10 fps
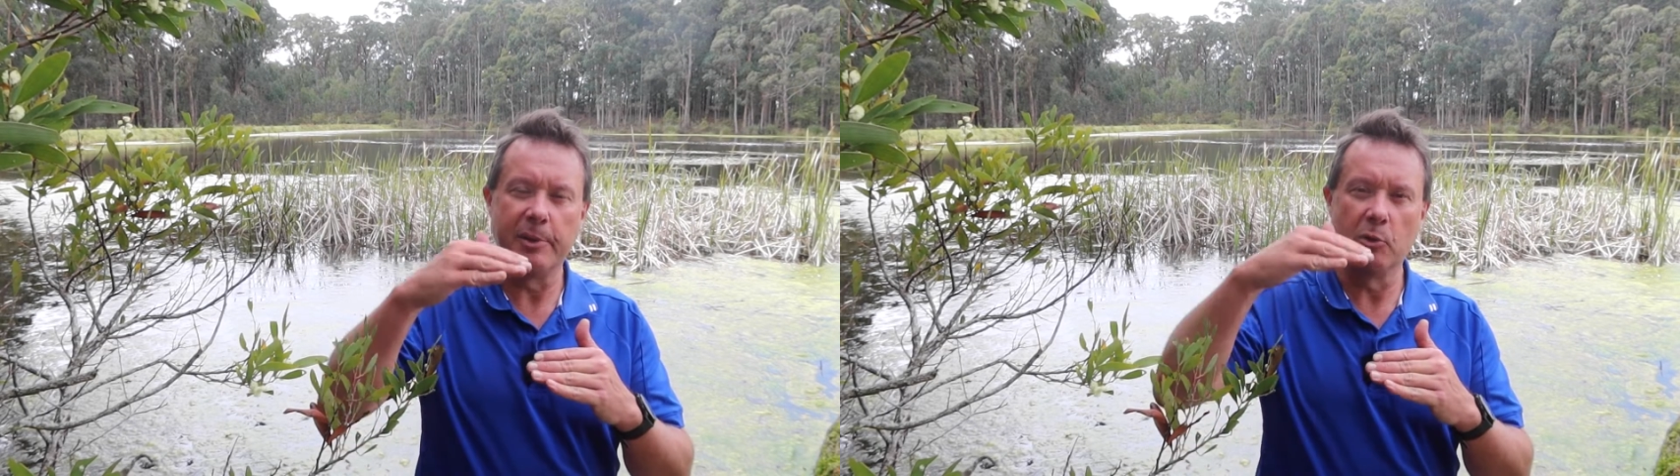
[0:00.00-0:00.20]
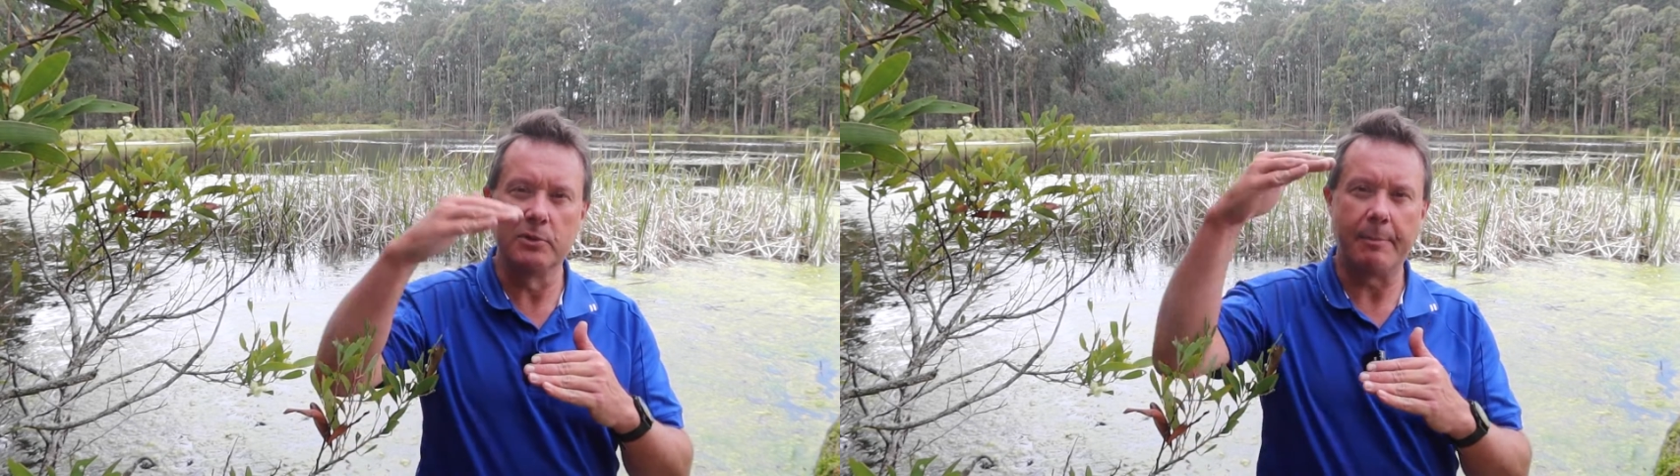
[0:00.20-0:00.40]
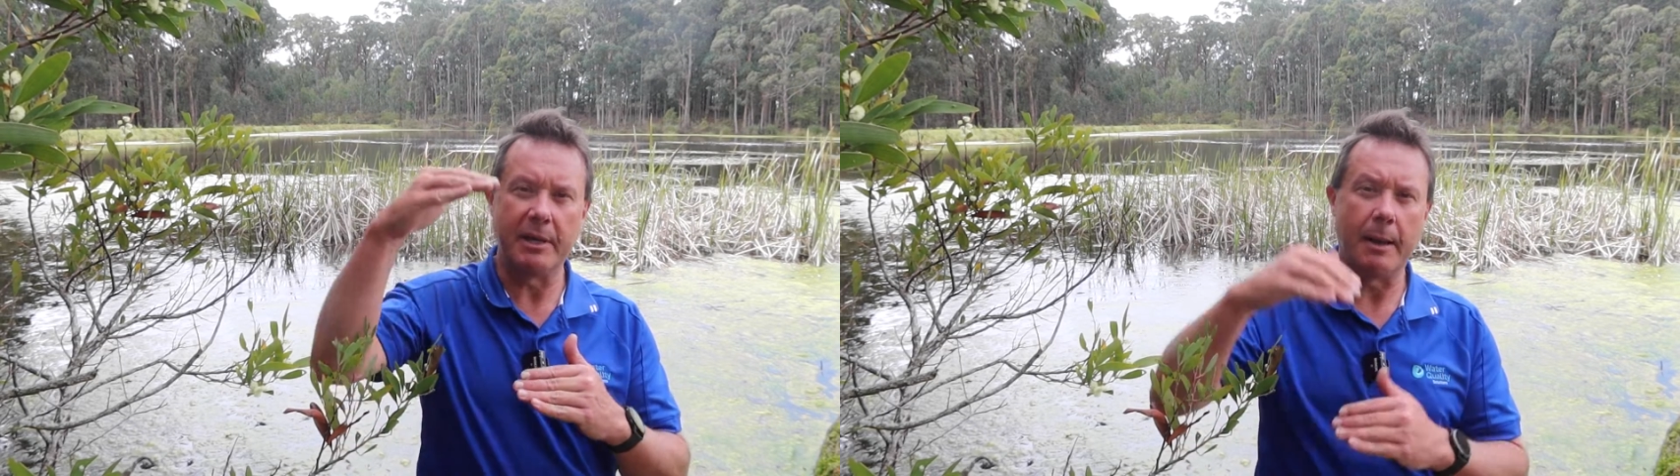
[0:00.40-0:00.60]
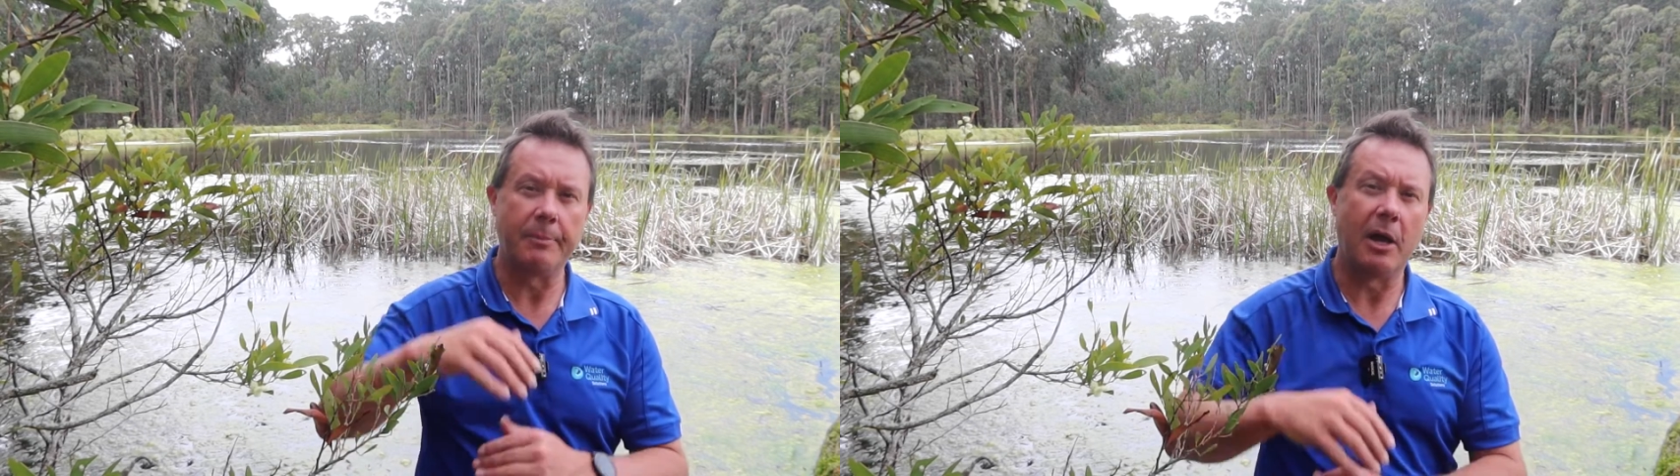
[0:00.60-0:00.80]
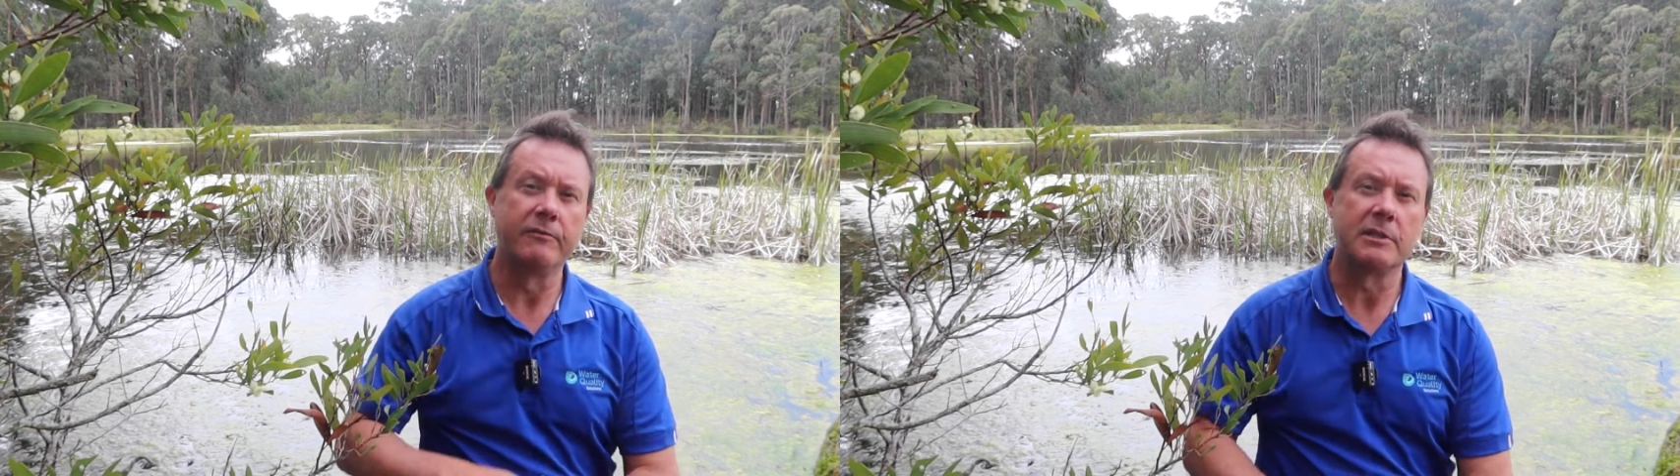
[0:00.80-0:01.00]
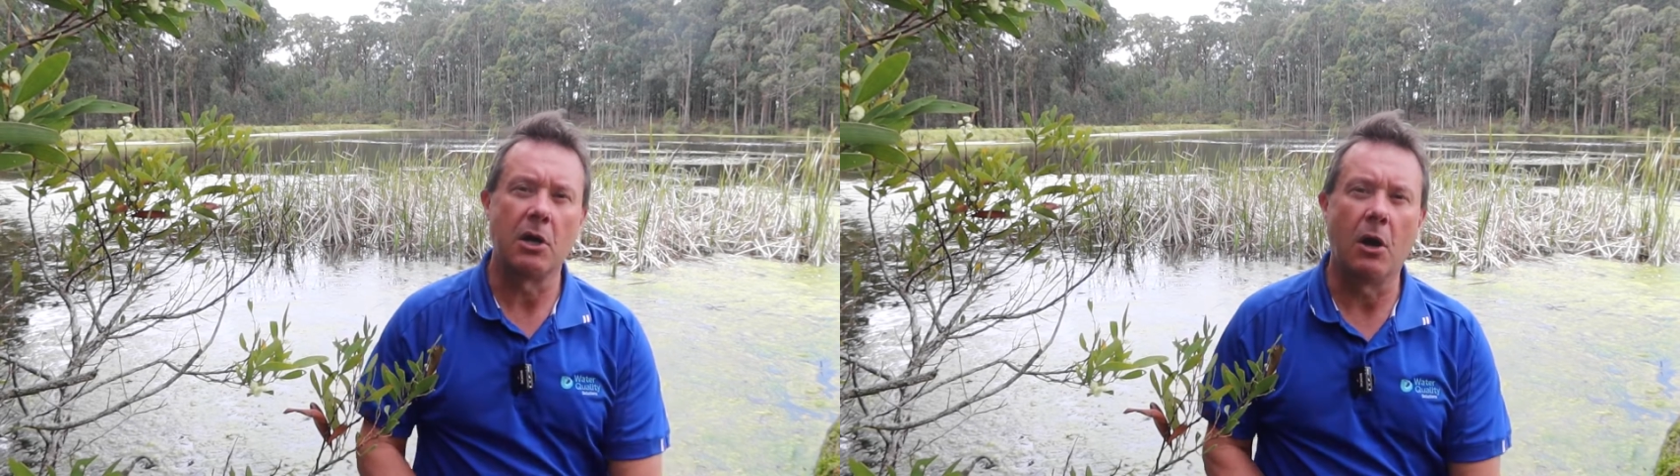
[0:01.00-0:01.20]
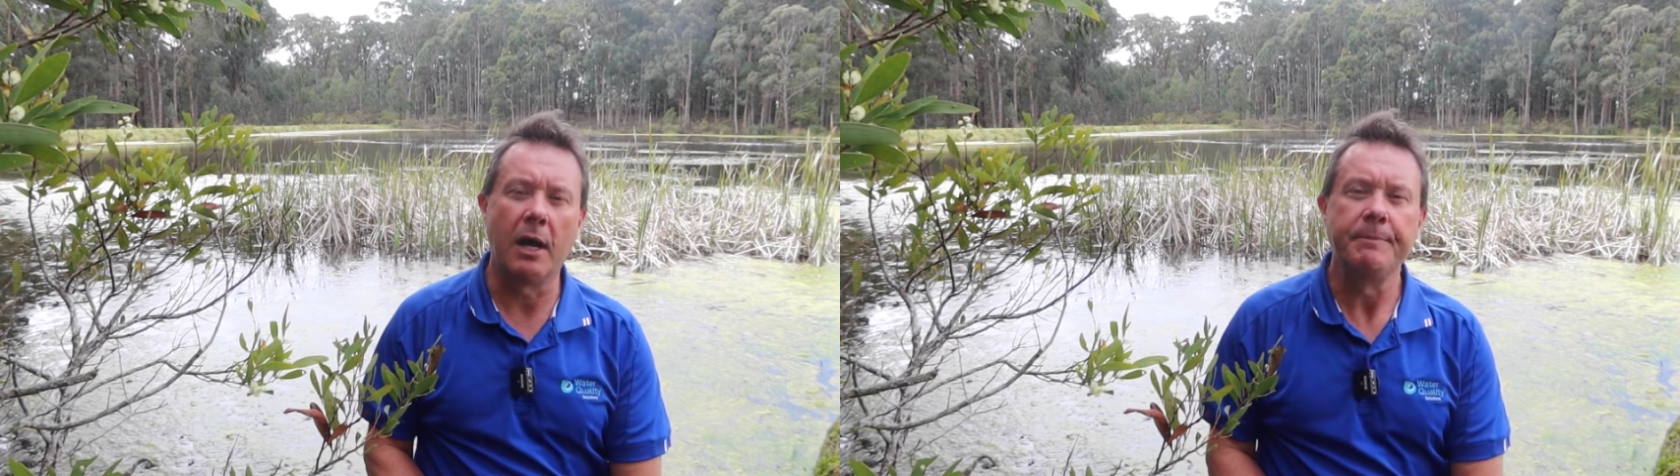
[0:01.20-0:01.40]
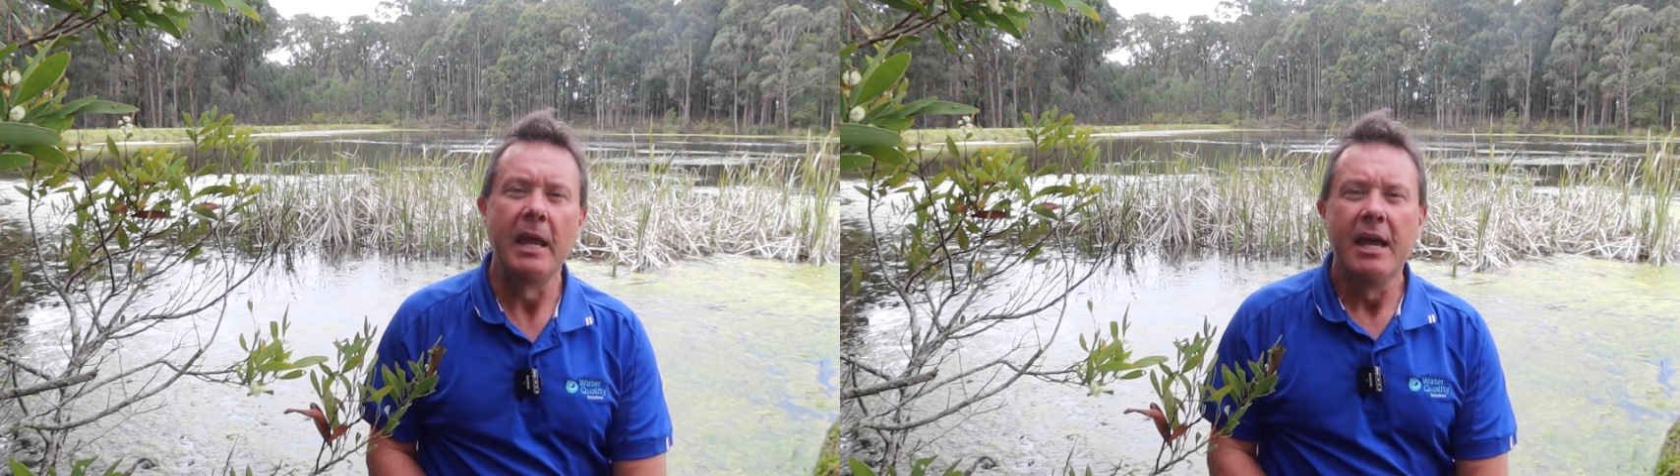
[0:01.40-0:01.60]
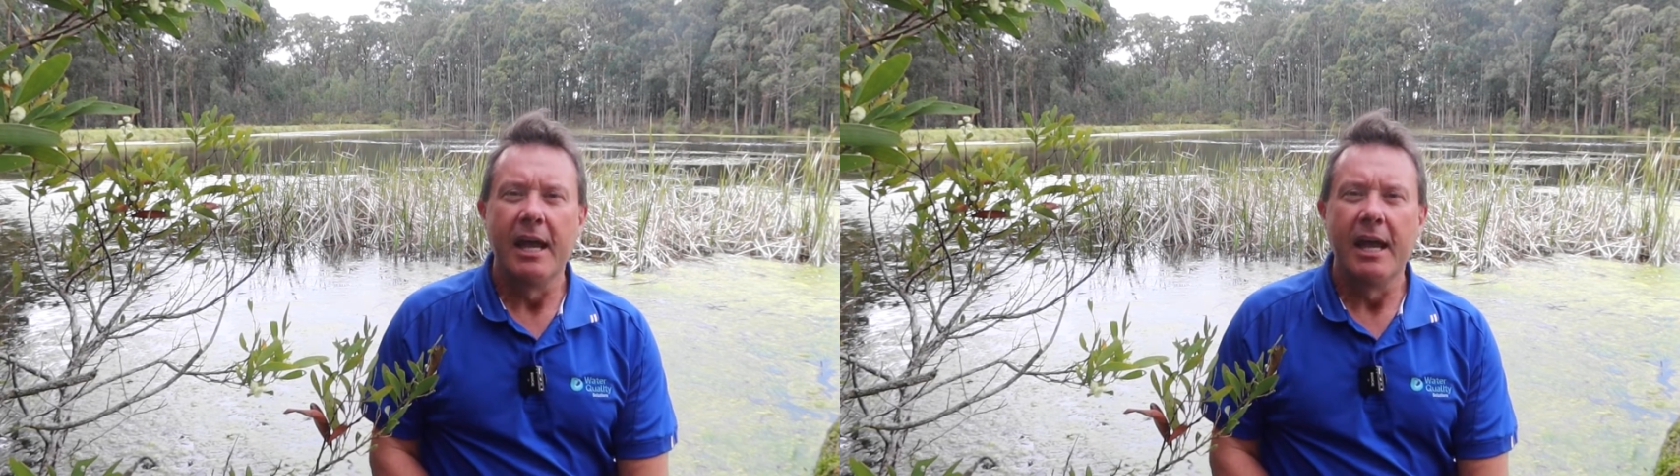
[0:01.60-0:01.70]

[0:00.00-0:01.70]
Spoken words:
builds up and up over time,